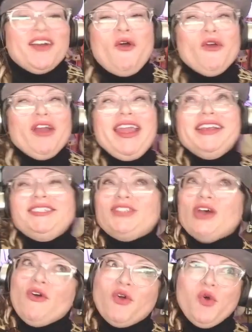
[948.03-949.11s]
Corey is
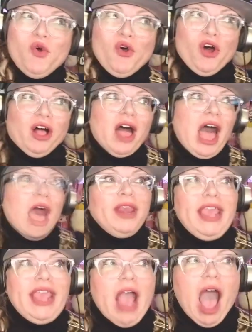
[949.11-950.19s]
so cool. When